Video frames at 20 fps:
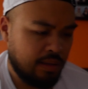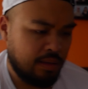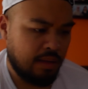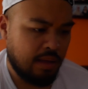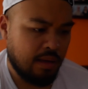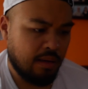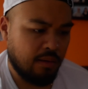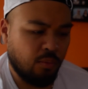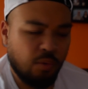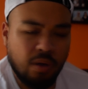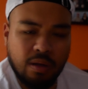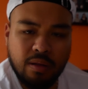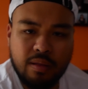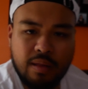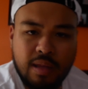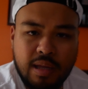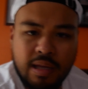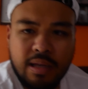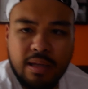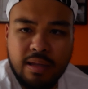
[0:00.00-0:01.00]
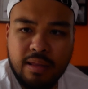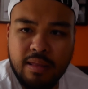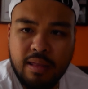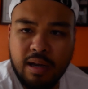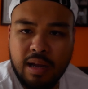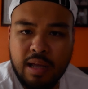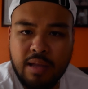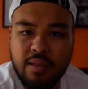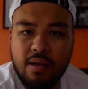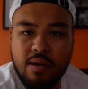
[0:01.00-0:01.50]
Now, one thing that
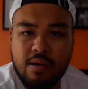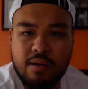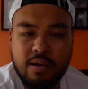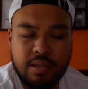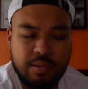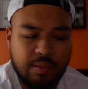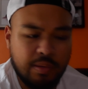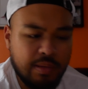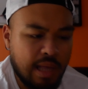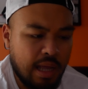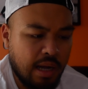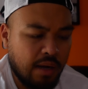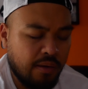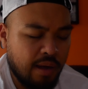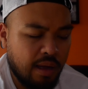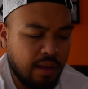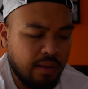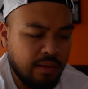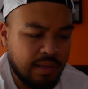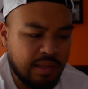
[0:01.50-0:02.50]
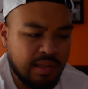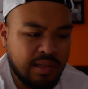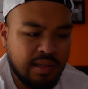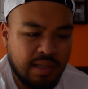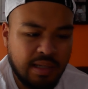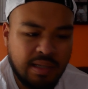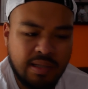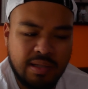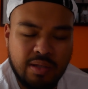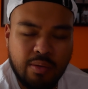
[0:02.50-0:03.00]
I noticed was that around the
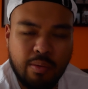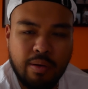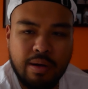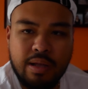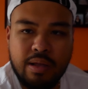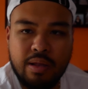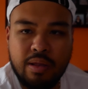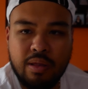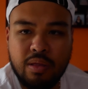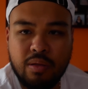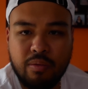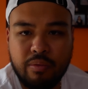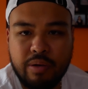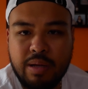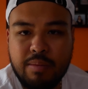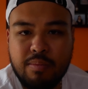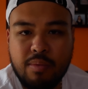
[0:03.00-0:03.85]
6:23